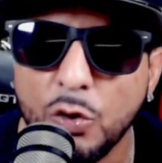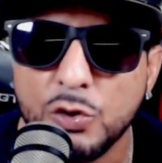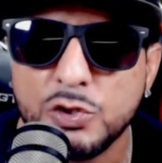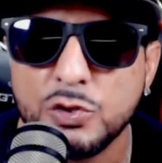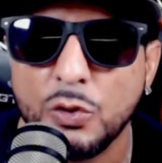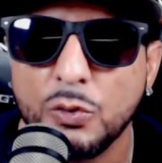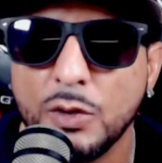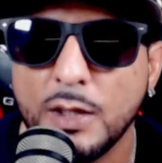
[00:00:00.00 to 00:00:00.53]

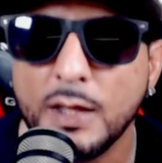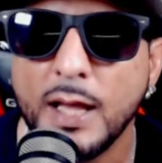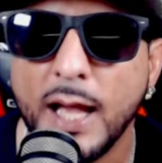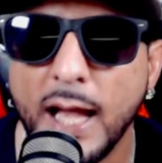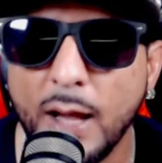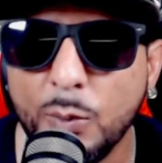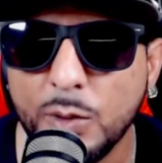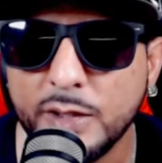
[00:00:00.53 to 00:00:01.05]
Also,
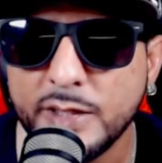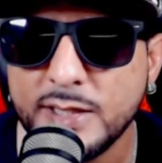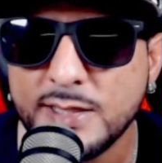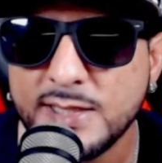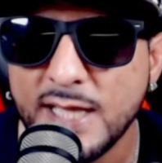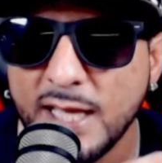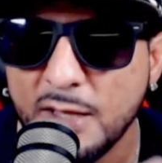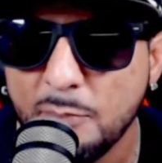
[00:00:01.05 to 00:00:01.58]
I wanted to
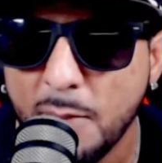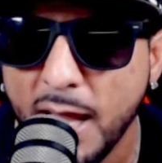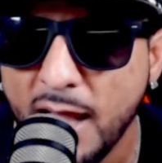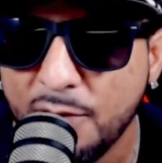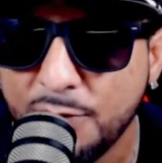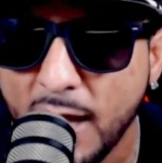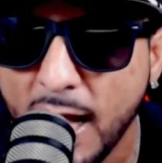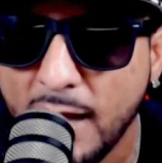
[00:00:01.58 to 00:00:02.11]
say,
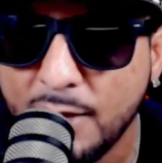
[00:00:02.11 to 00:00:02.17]
Math